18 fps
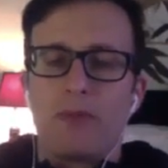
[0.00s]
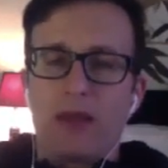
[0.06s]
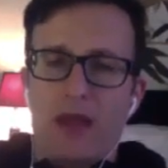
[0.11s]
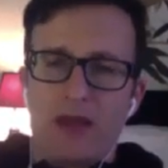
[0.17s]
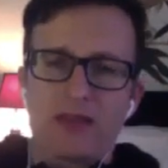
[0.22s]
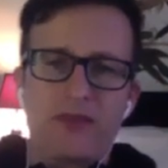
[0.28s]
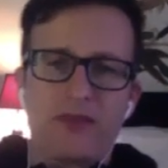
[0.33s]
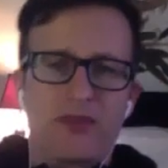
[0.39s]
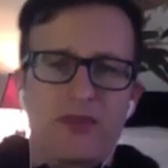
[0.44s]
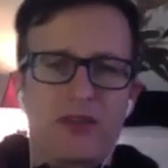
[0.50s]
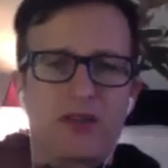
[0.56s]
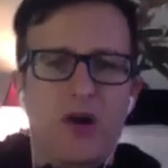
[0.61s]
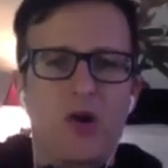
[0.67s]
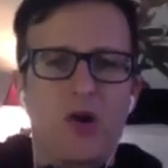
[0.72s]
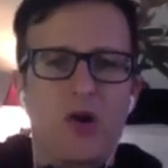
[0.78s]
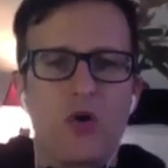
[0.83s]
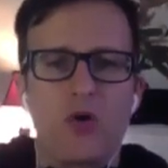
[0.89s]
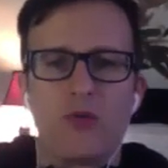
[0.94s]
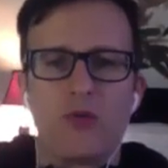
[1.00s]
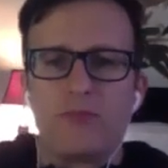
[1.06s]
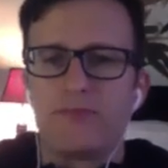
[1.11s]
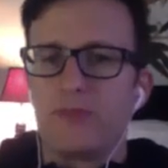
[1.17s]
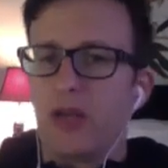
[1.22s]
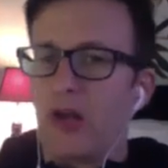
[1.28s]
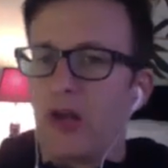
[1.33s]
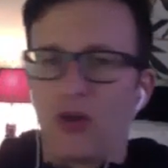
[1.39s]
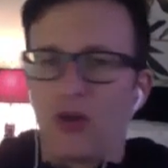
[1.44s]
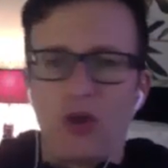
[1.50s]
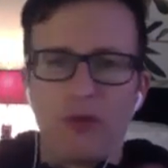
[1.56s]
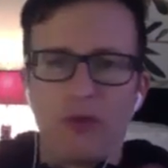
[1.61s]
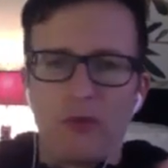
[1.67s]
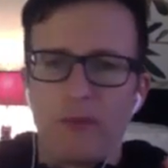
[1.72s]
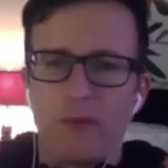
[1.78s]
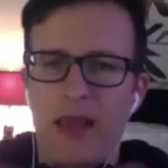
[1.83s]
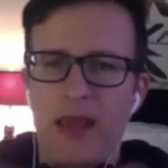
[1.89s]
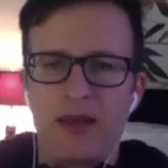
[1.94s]
of this whole,
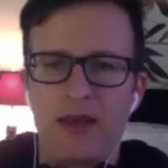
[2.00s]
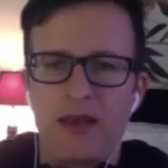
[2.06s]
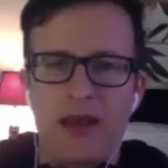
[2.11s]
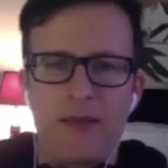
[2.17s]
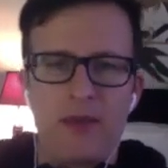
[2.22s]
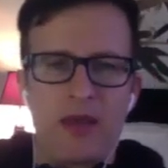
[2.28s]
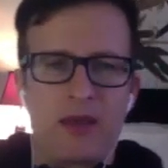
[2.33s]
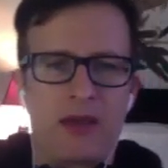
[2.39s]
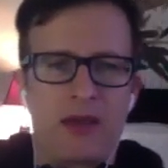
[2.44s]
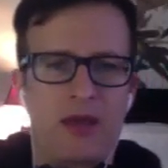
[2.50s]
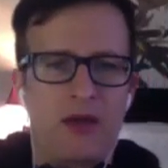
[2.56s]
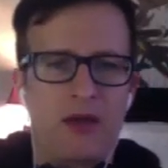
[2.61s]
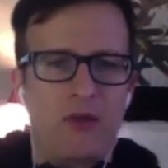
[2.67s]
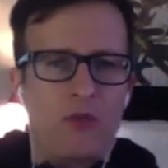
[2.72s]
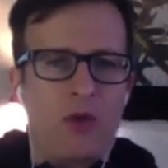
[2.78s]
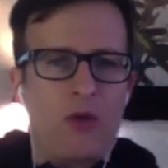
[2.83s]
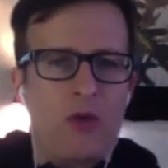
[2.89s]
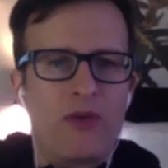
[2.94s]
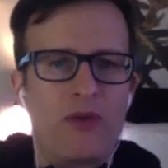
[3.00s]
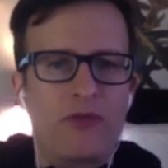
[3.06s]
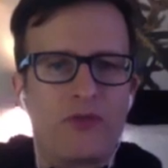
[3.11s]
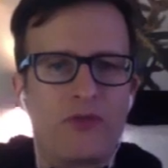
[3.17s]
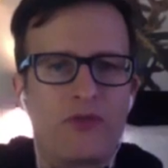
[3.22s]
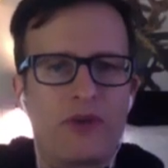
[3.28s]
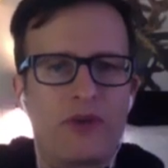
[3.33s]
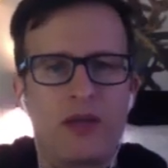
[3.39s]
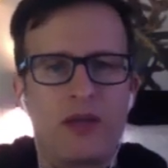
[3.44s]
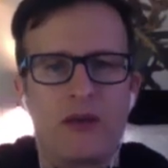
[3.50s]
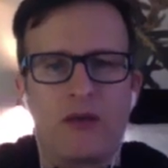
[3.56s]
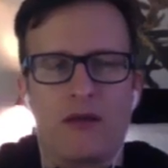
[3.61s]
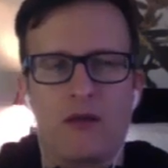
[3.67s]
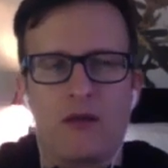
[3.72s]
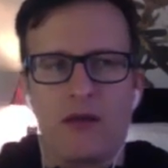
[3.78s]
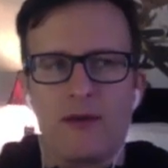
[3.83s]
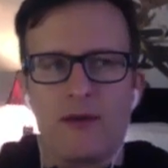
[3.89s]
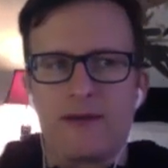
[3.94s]
global pandemic and what we've seen,
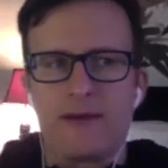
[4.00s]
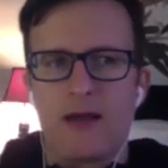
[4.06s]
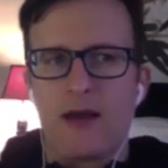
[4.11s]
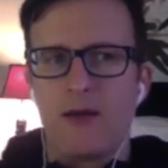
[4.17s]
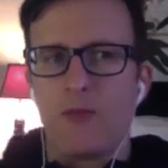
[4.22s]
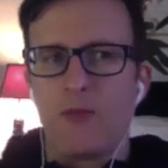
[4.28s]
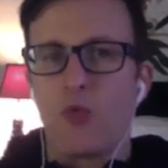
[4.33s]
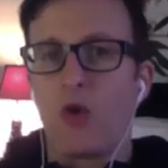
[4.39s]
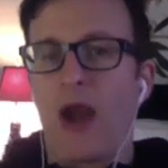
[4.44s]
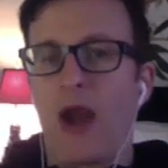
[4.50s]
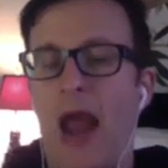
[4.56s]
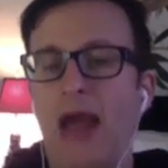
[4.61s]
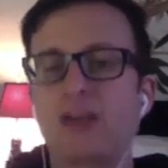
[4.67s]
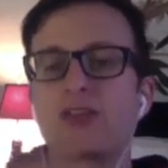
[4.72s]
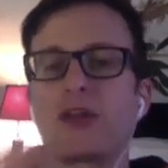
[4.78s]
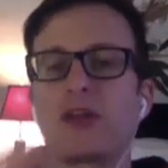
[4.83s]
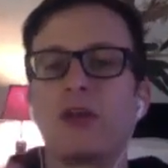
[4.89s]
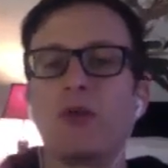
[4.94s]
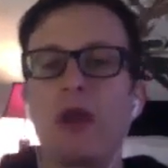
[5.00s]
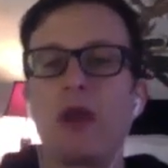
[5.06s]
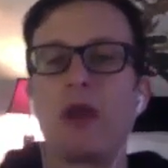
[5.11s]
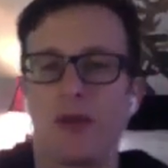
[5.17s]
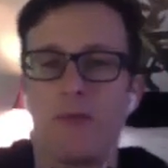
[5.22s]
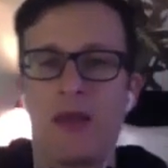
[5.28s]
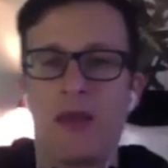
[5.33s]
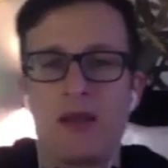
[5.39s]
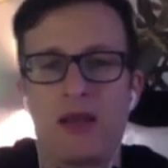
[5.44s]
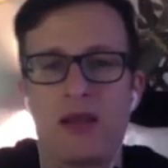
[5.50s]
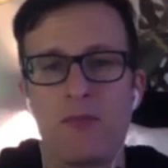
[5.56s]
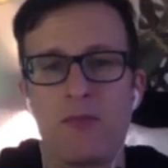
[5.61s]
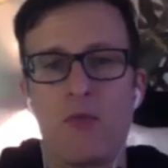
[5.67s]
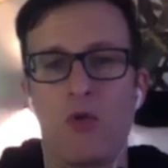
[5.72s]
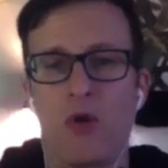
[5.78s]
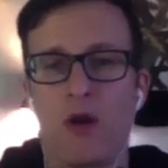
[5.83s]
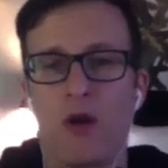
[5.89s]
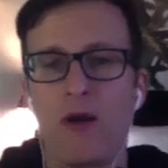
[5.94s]
we're actually recommending
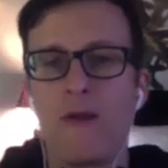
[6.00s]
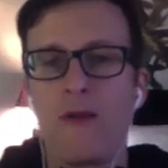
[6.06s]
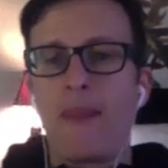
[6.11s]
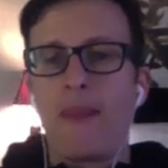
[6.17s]
more.